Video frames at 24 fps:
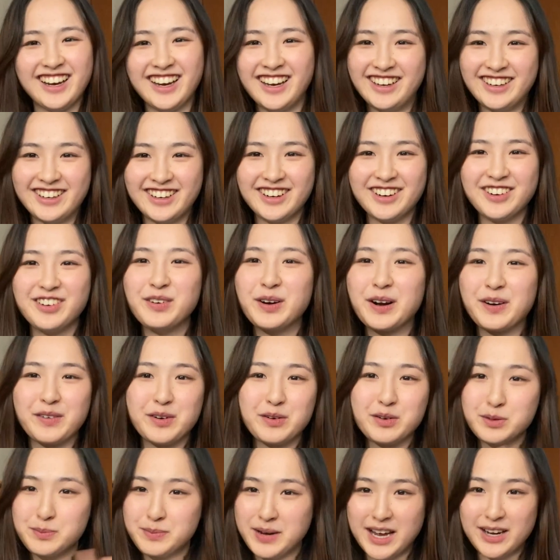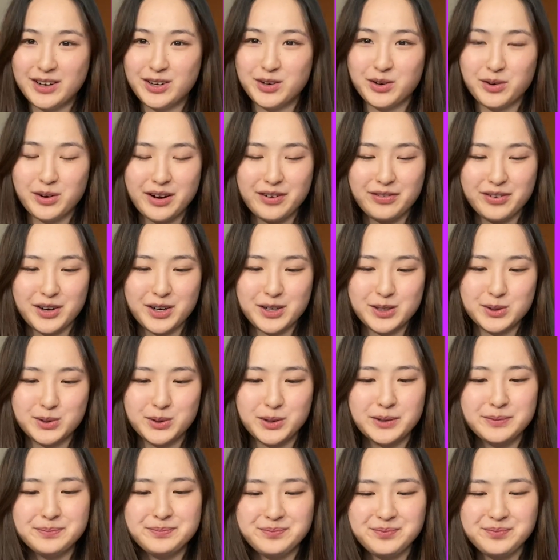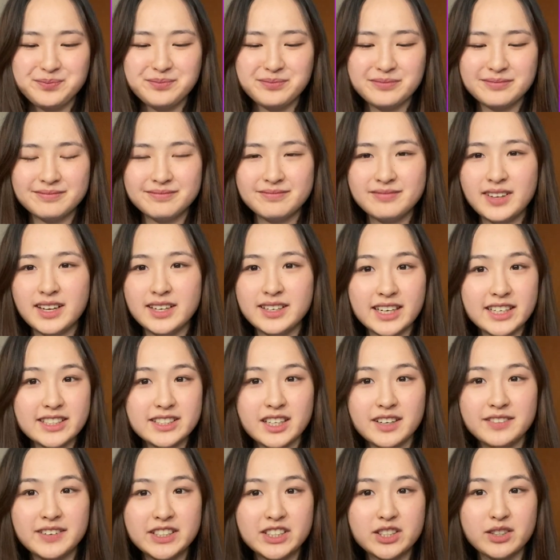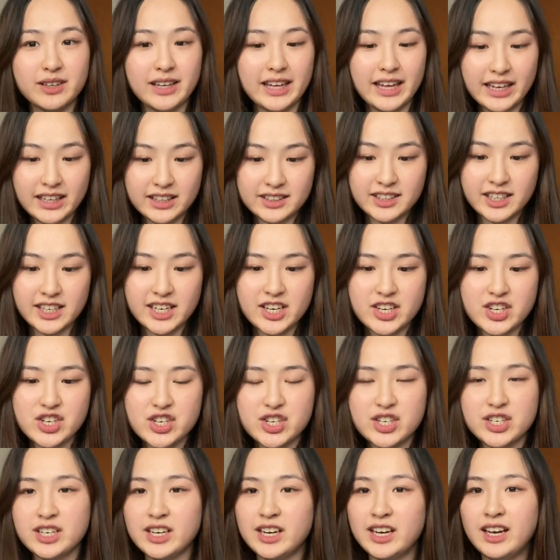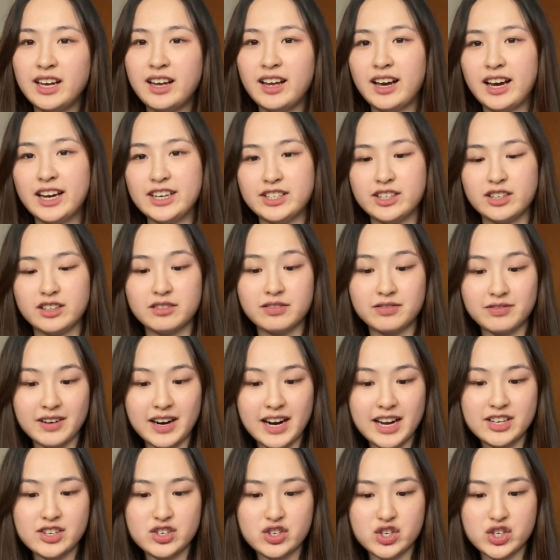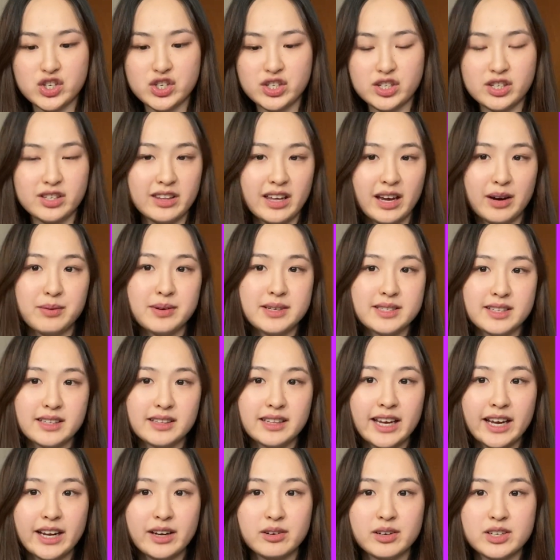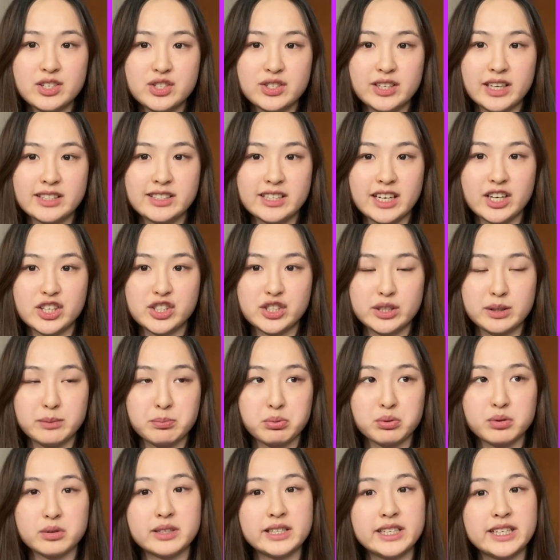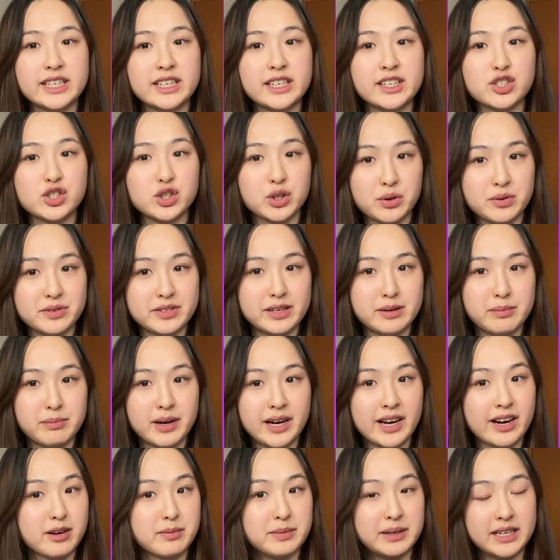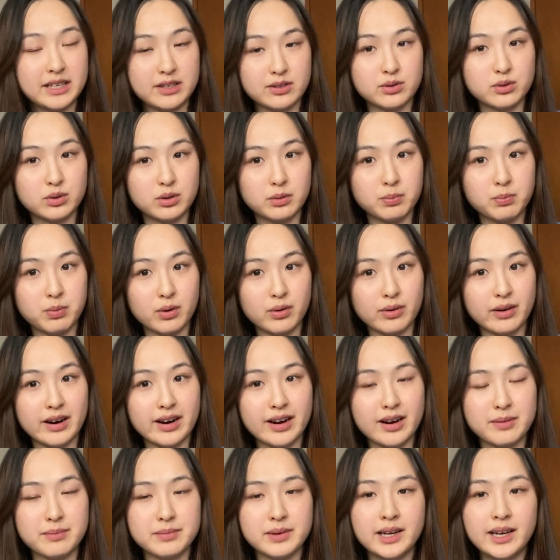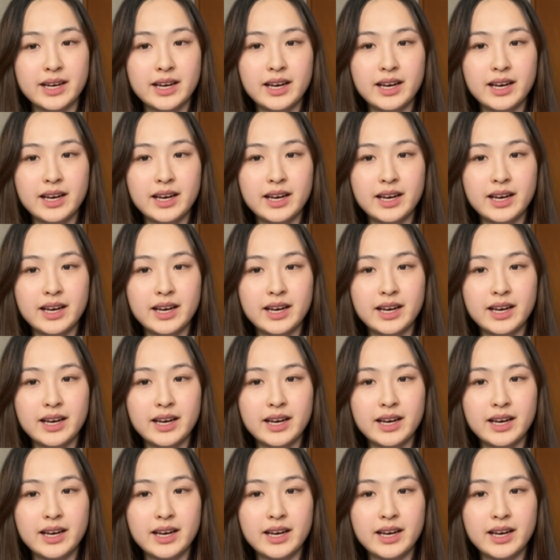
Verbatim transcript: I don't know, whatever. It was mandatory for our school. Next off, I took English. I took French. That was a language that's actually pre-chosen by our mini school program.